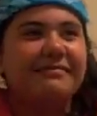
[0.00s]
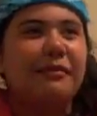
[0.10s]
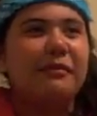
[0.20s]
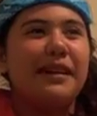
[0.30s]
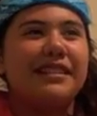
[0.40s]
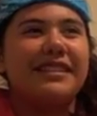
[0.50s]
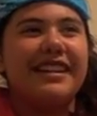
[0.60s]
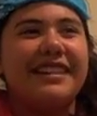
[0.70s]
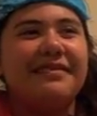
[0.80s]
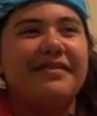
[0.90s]
More
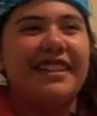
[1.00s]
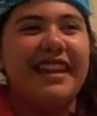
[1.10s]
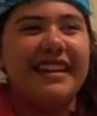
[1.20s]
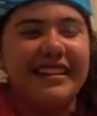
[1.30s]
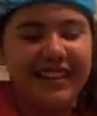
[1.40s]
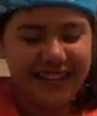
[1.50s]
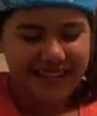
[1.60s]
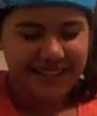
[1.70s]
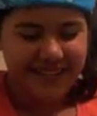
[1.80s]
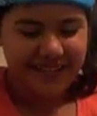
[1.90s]
Mexican related.
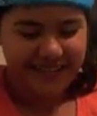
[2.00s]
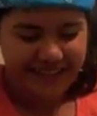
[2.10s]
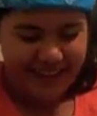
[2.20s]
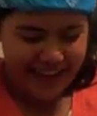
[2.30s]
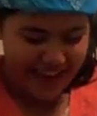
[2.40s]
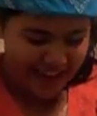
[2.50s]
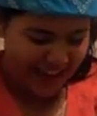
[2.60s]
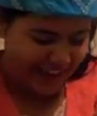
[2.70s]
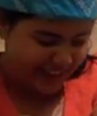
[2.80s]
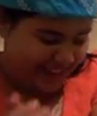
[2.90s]
Yay,
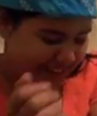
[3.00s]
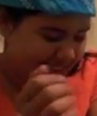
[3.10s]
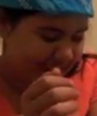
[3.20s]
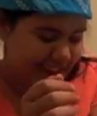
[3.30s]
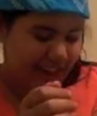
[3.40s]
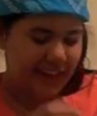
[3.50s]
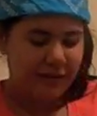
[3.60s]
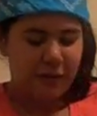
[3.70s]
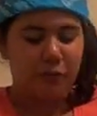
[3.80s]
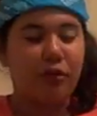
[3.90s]
guys.
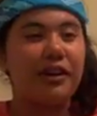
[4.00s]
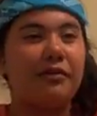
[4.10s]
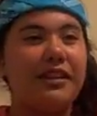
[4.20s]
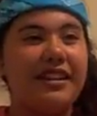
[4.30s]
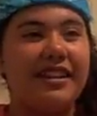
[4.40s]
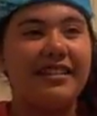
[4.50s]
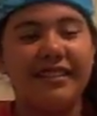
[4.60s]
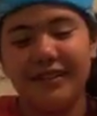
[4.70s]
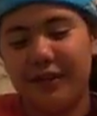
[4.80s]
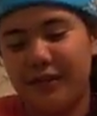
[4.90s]
And or Puerto Rican.
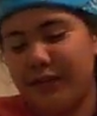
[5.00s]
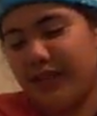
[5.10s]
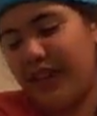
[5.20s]
Don't know where